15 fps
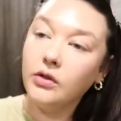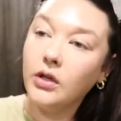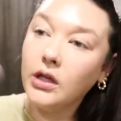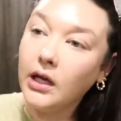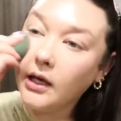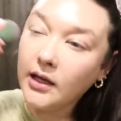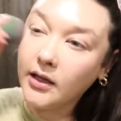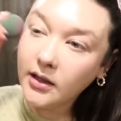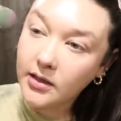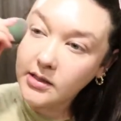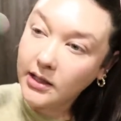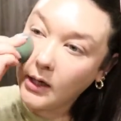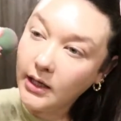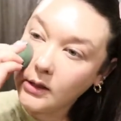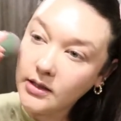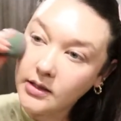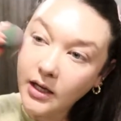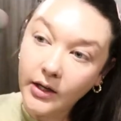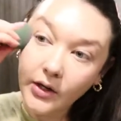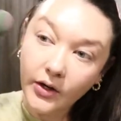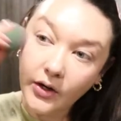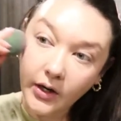Again, this lighting's
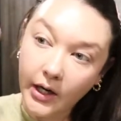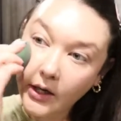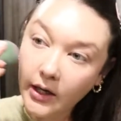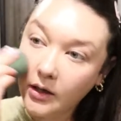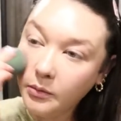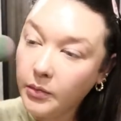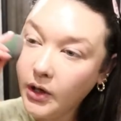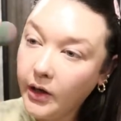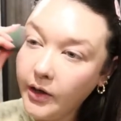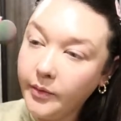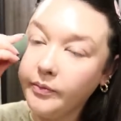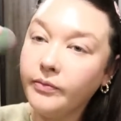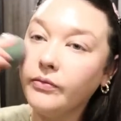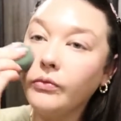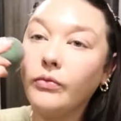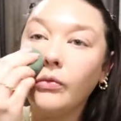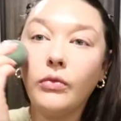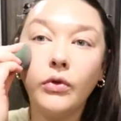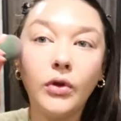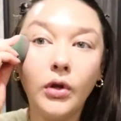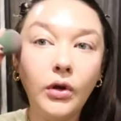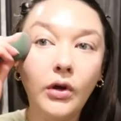not great, but
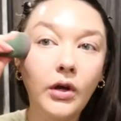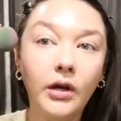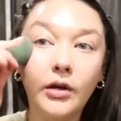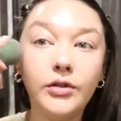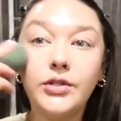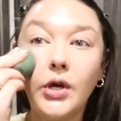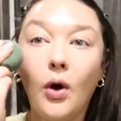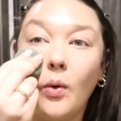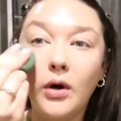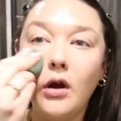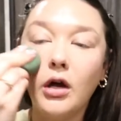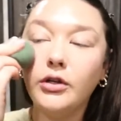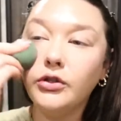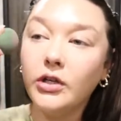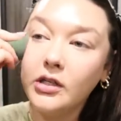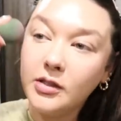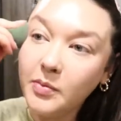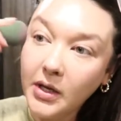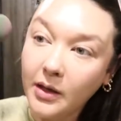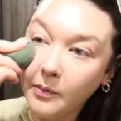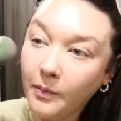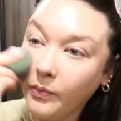it's going on, trust
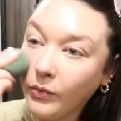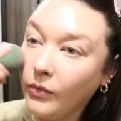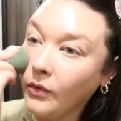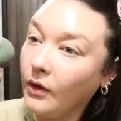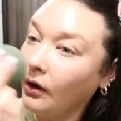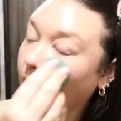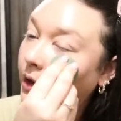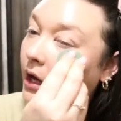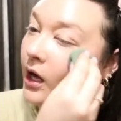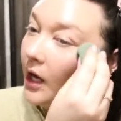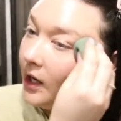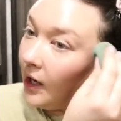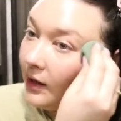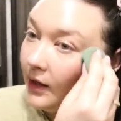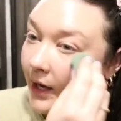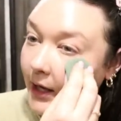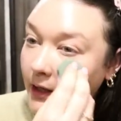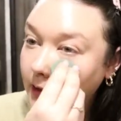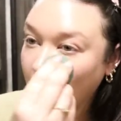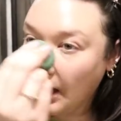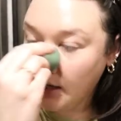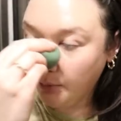me. And I like
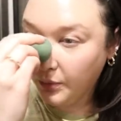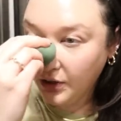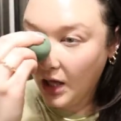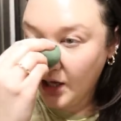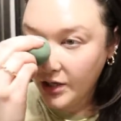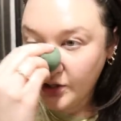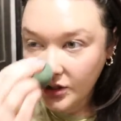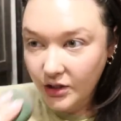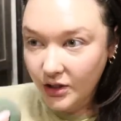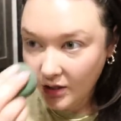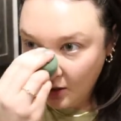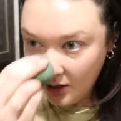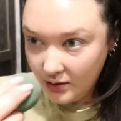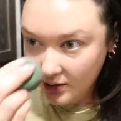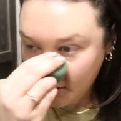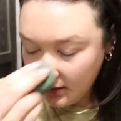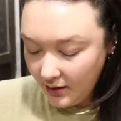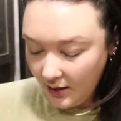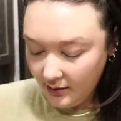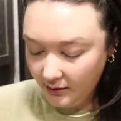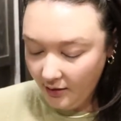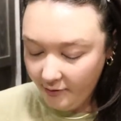a lot of blush.
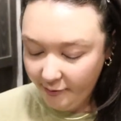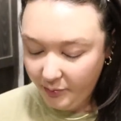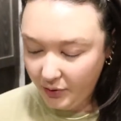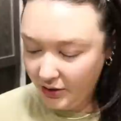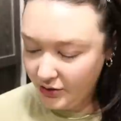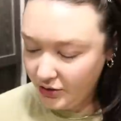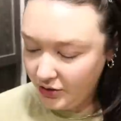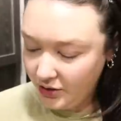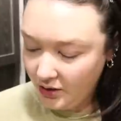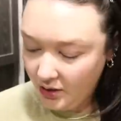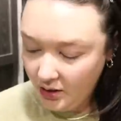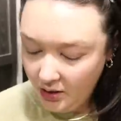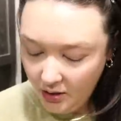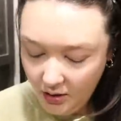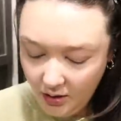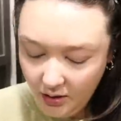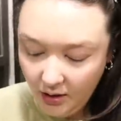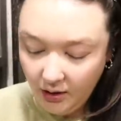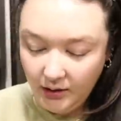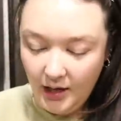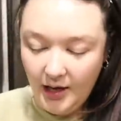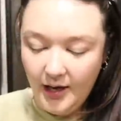Honestly, I love blush
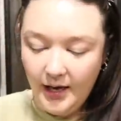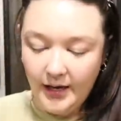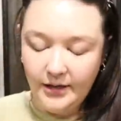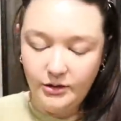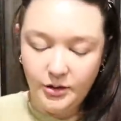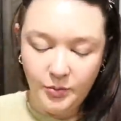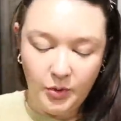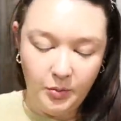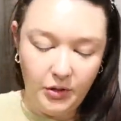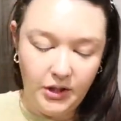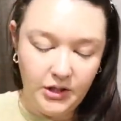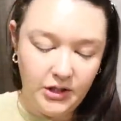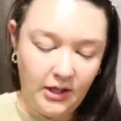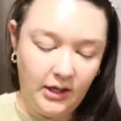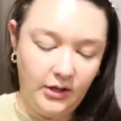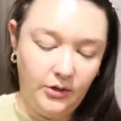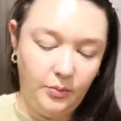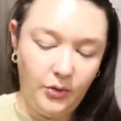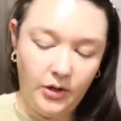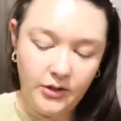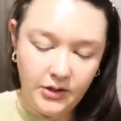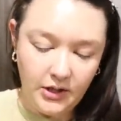a lot. I use more blush than I do
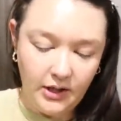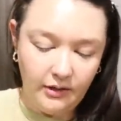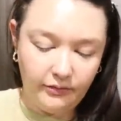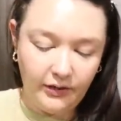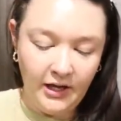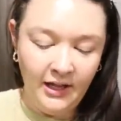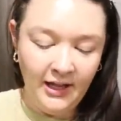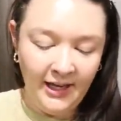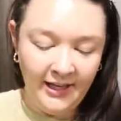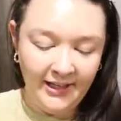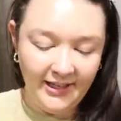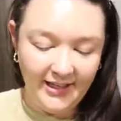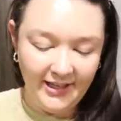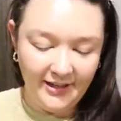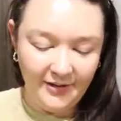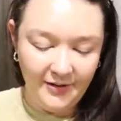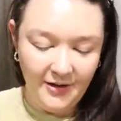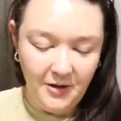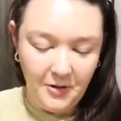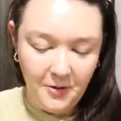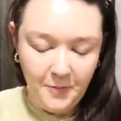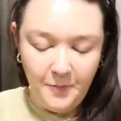bronzer, I feel
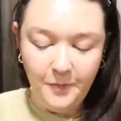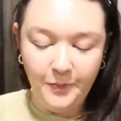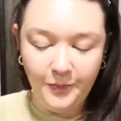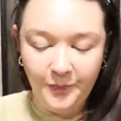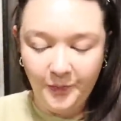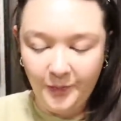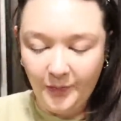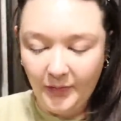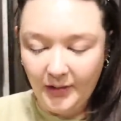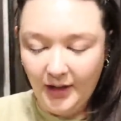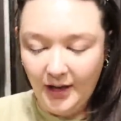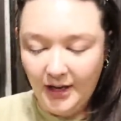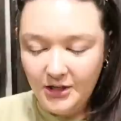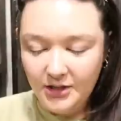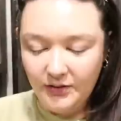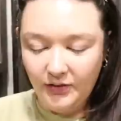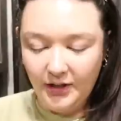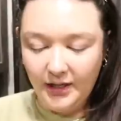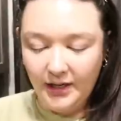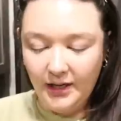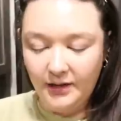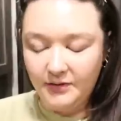like. I just feel
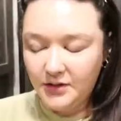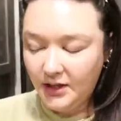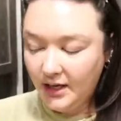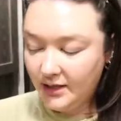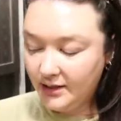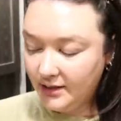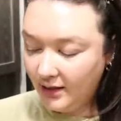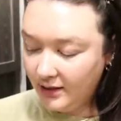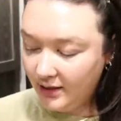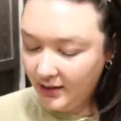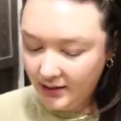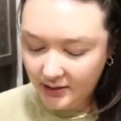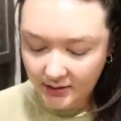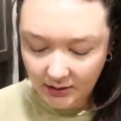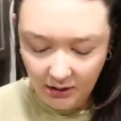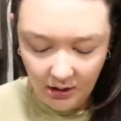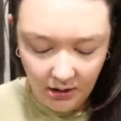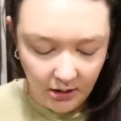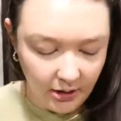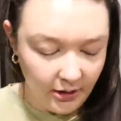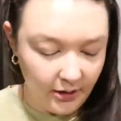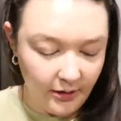like it gives you that sun-kissed
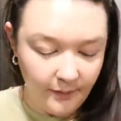look.